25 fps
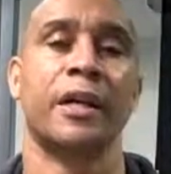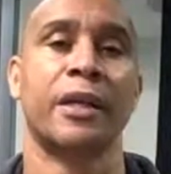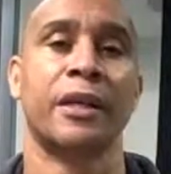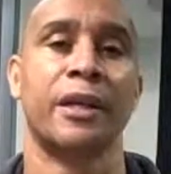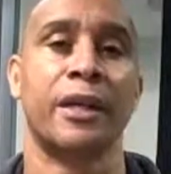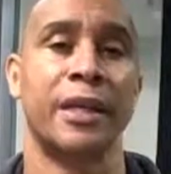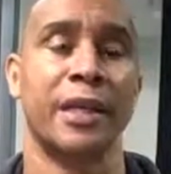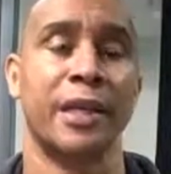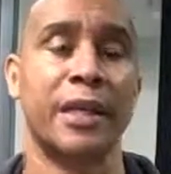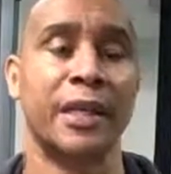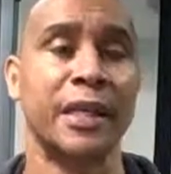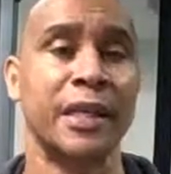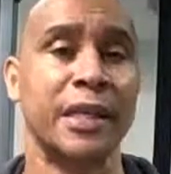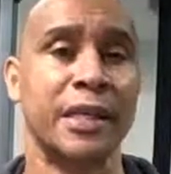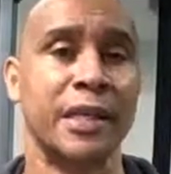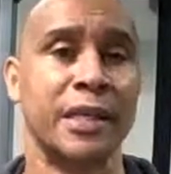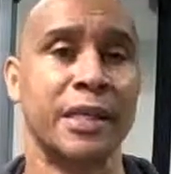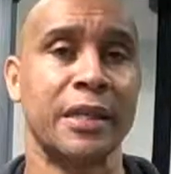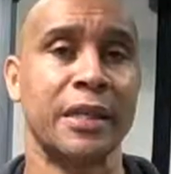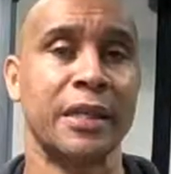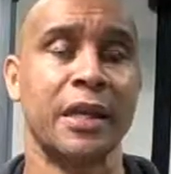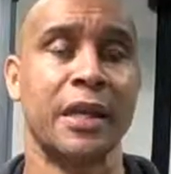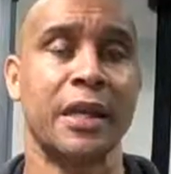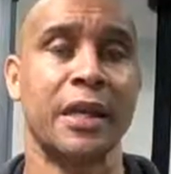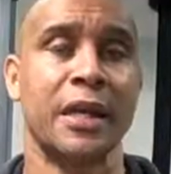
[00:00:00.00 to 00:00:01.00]
The
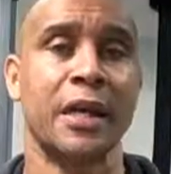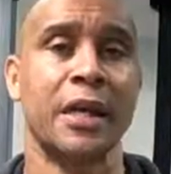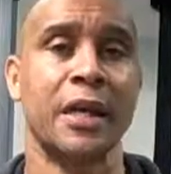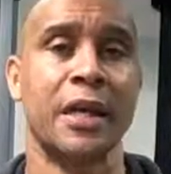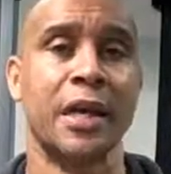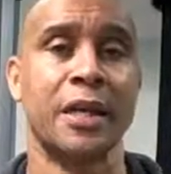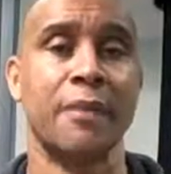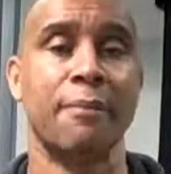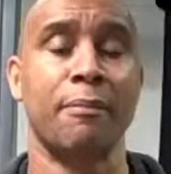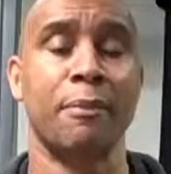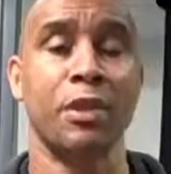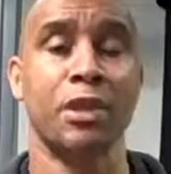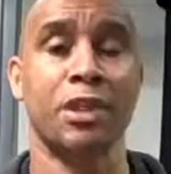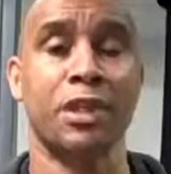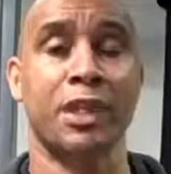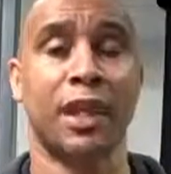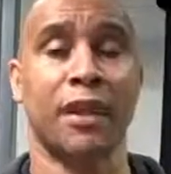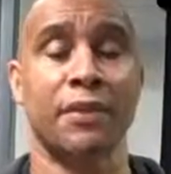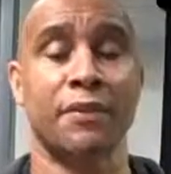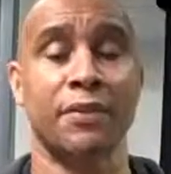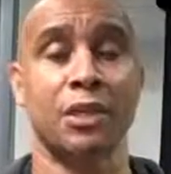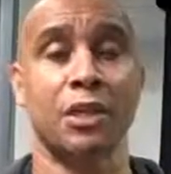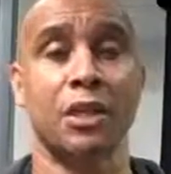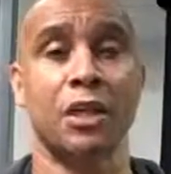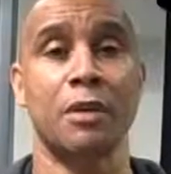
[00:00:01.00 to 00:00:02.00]
E, it must
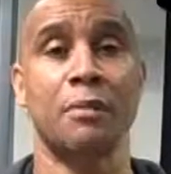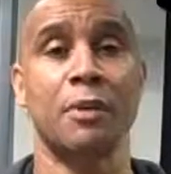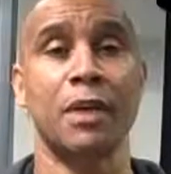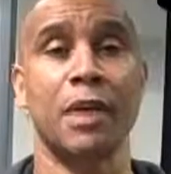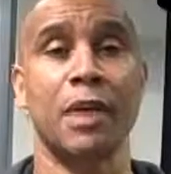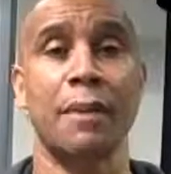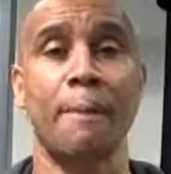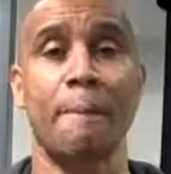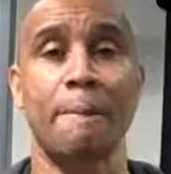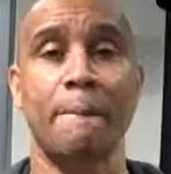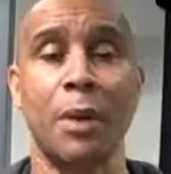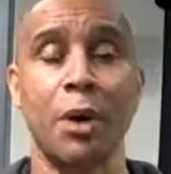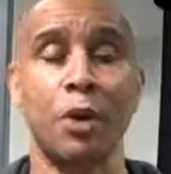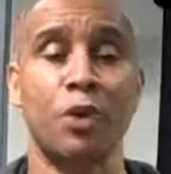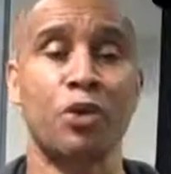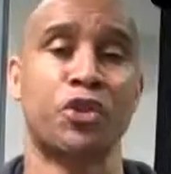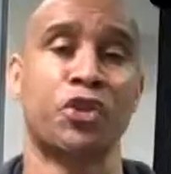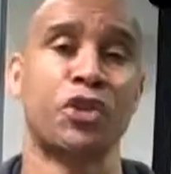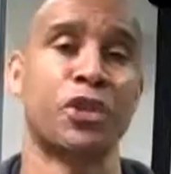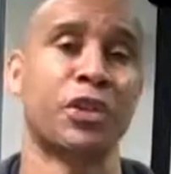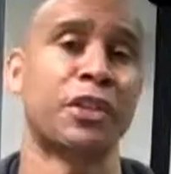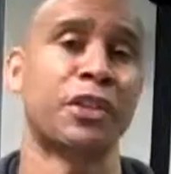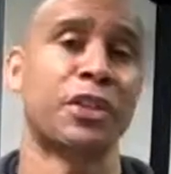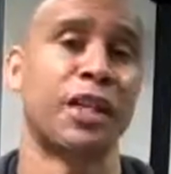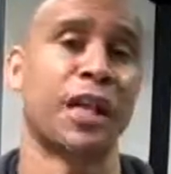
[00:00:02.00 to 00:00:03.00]
have some
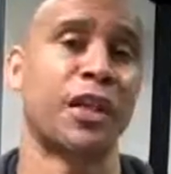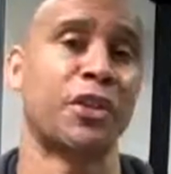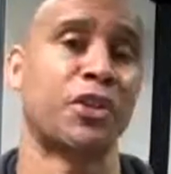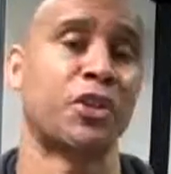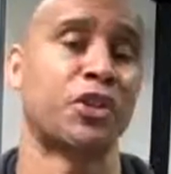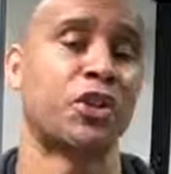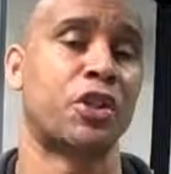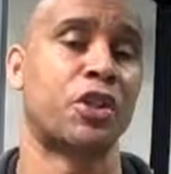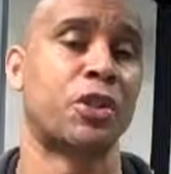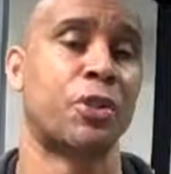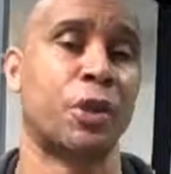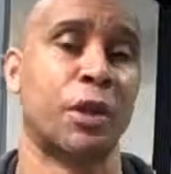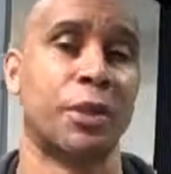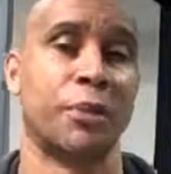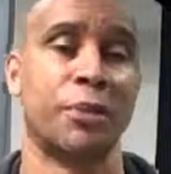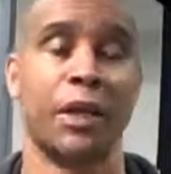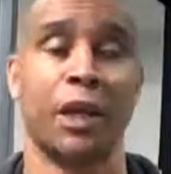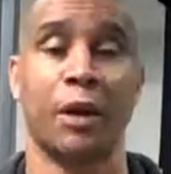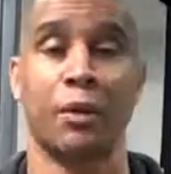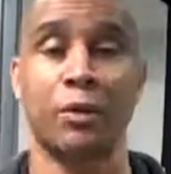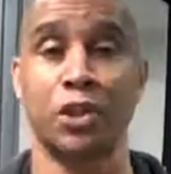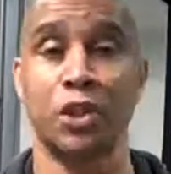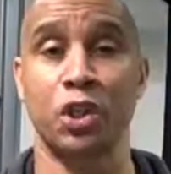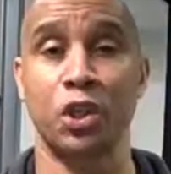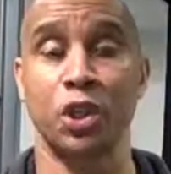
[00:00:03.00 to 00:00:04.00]
emotion attached to it.
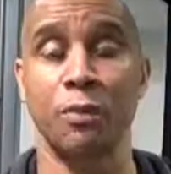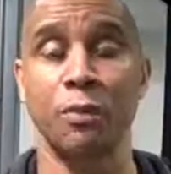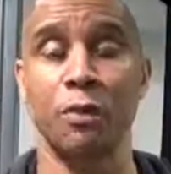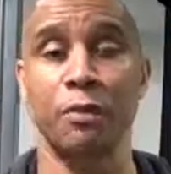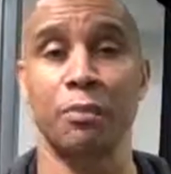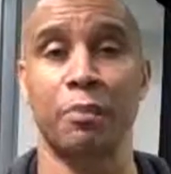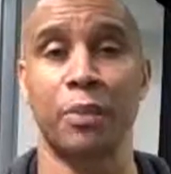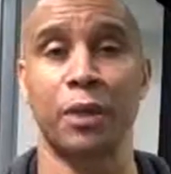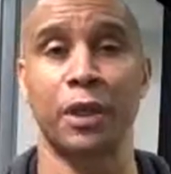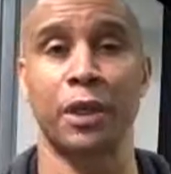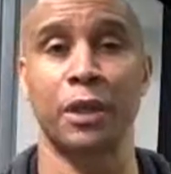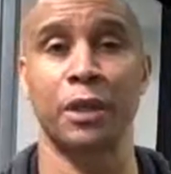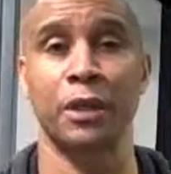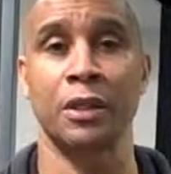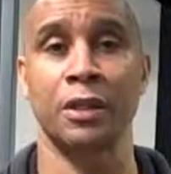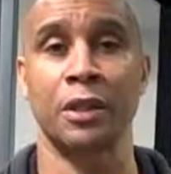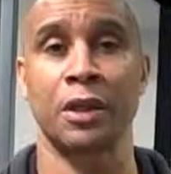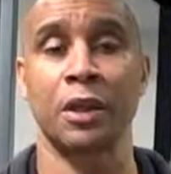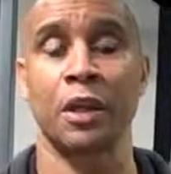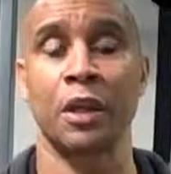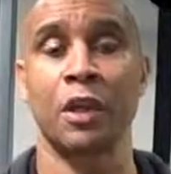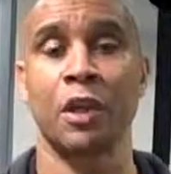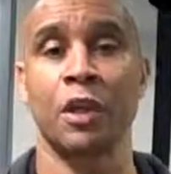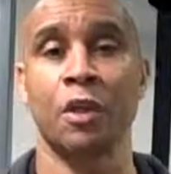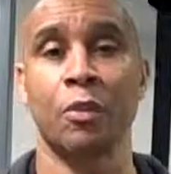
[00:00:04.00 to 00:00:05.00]
Now, as human beings,
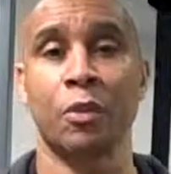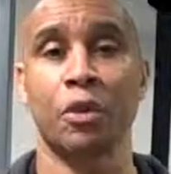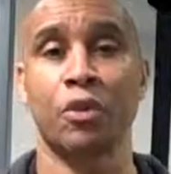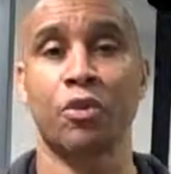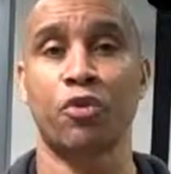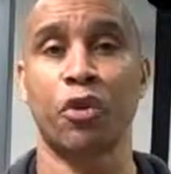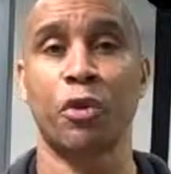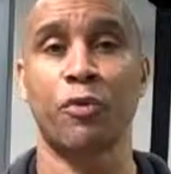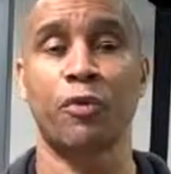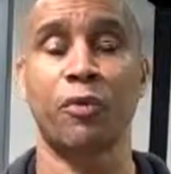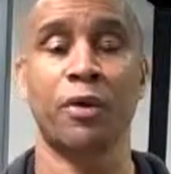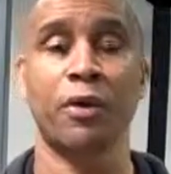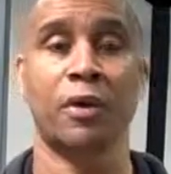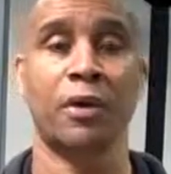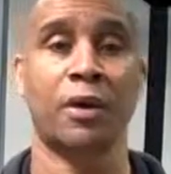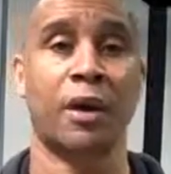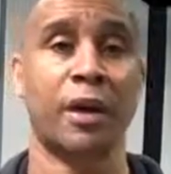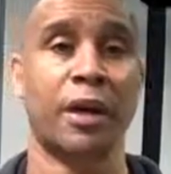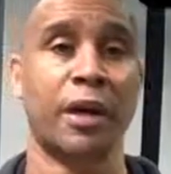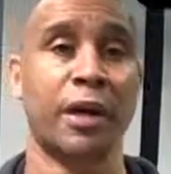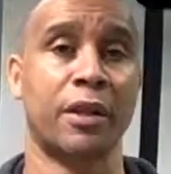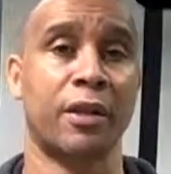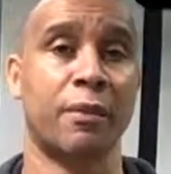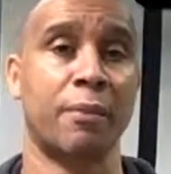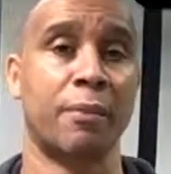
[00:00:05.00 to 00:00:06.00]
we're driven
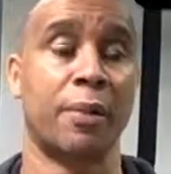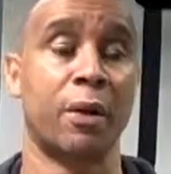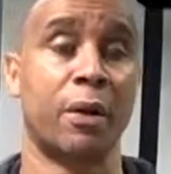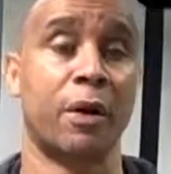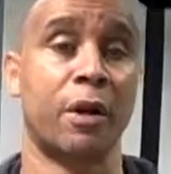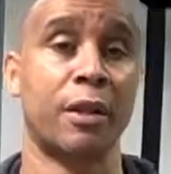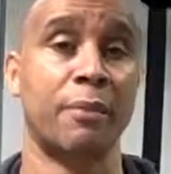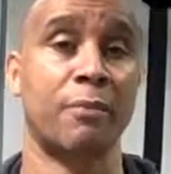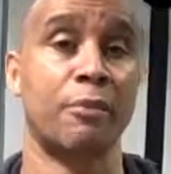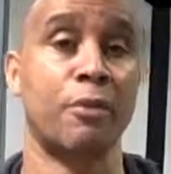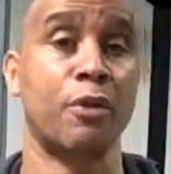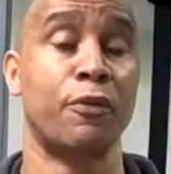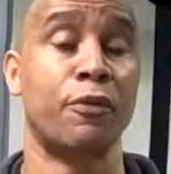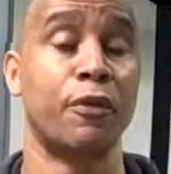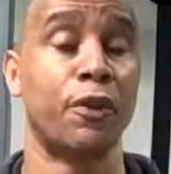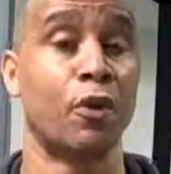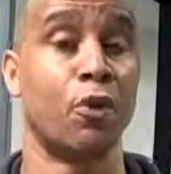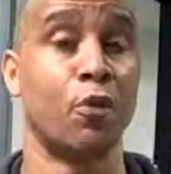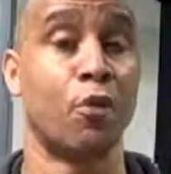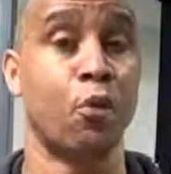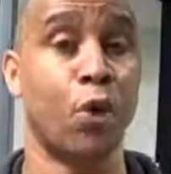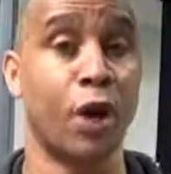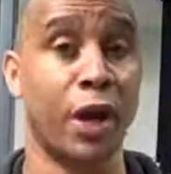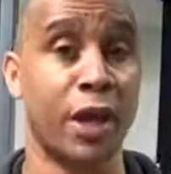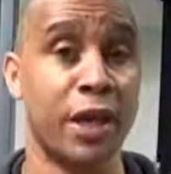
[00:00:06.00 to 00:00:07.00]
either by moving
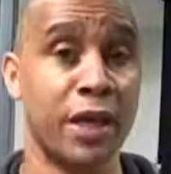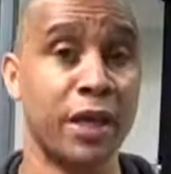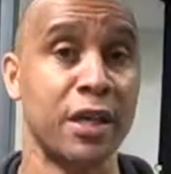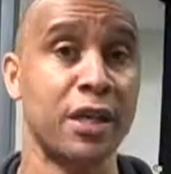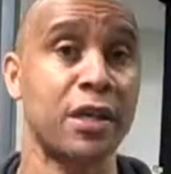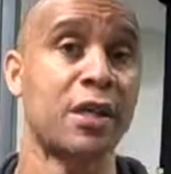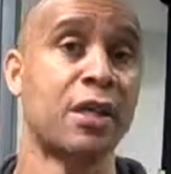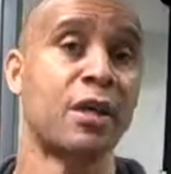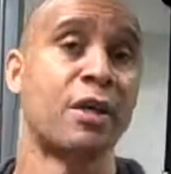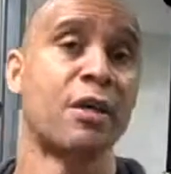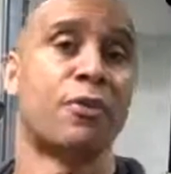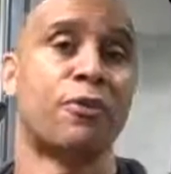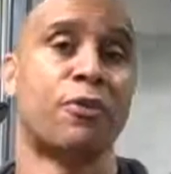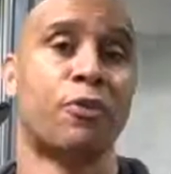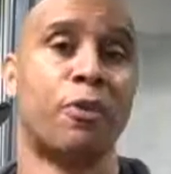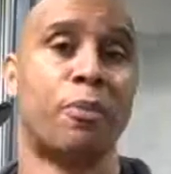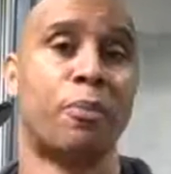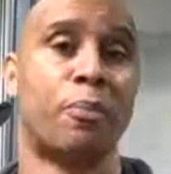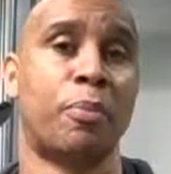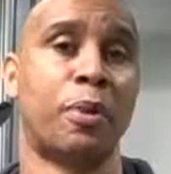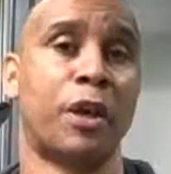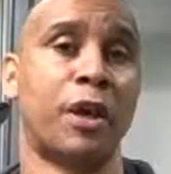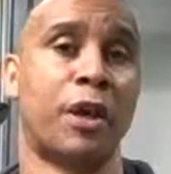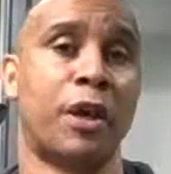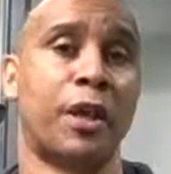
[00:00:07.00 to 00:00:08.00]
away
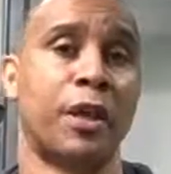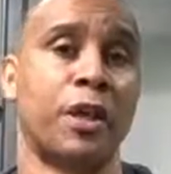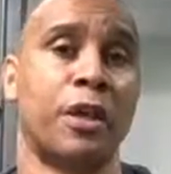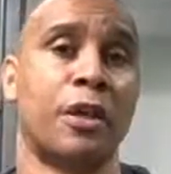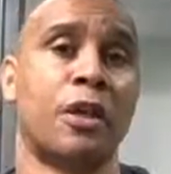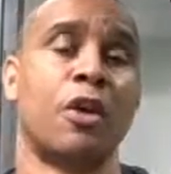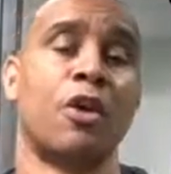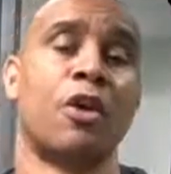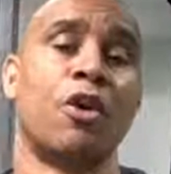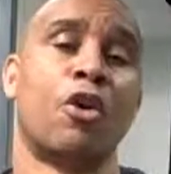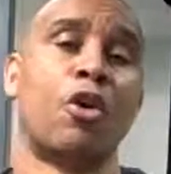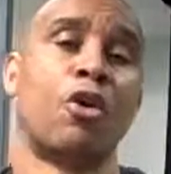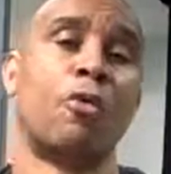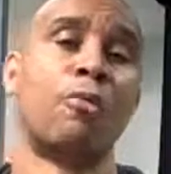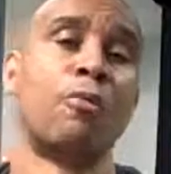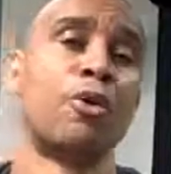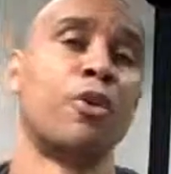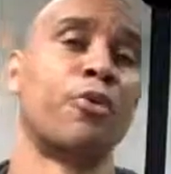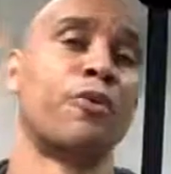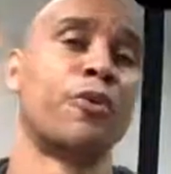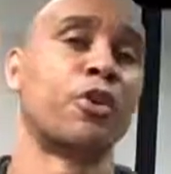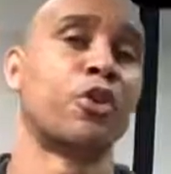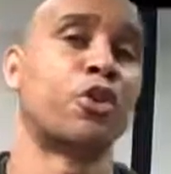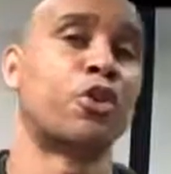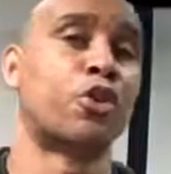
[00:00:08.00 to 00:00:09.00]
from pain or
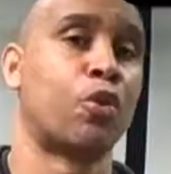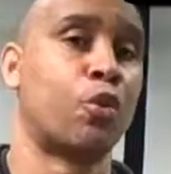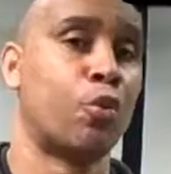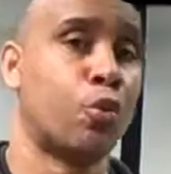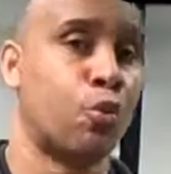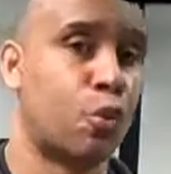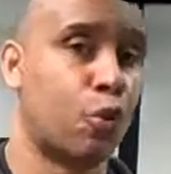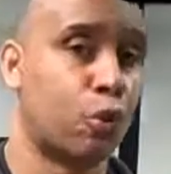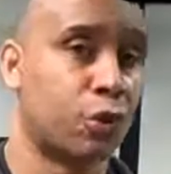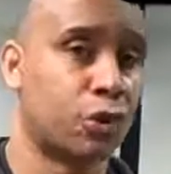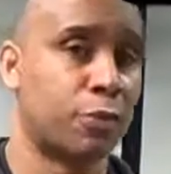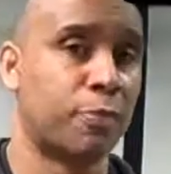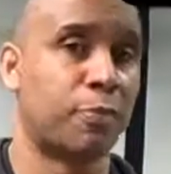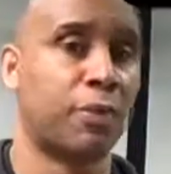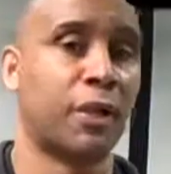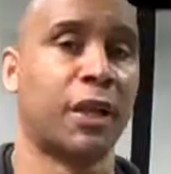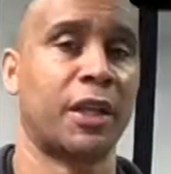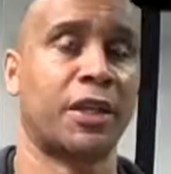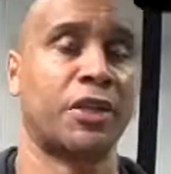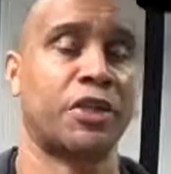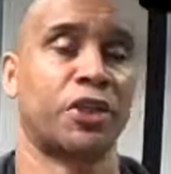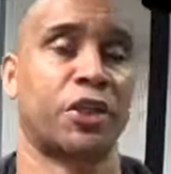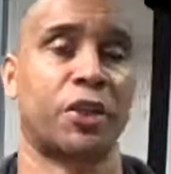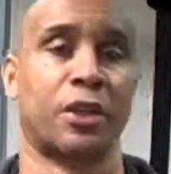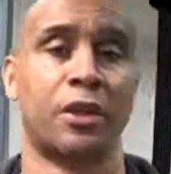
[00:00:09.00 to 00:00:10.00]
moving towards
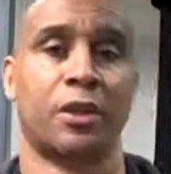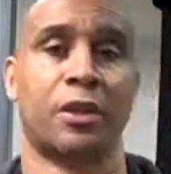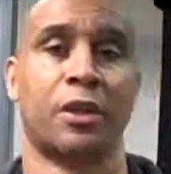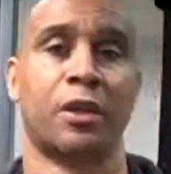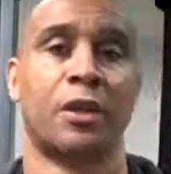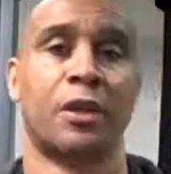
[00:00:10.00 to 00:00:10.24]
pleasure.